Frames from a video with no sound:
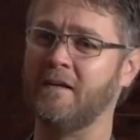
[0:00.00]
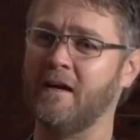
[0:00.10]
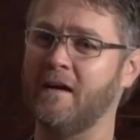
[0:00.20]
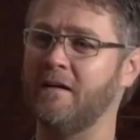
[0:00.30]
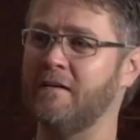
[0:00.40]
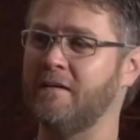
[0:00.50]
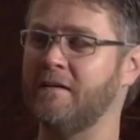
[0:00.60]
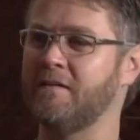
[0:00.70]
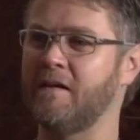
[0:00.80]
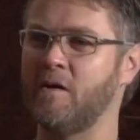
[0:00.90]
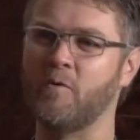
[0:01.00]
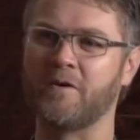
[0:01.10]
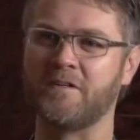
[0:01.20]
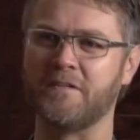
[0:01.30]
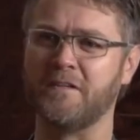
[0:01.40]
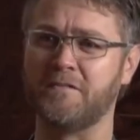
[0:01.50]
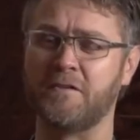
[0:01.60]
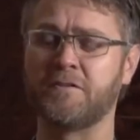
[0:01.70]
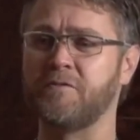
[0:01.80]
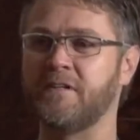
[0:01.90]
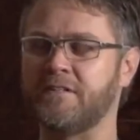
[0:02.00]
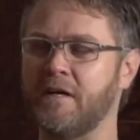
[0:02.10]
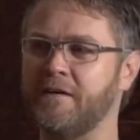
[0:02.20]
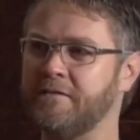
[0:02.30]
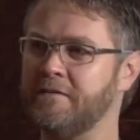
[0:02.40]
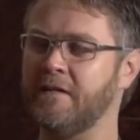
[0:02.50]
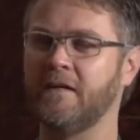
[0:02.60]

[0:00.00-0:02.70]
I work as an industrial designer.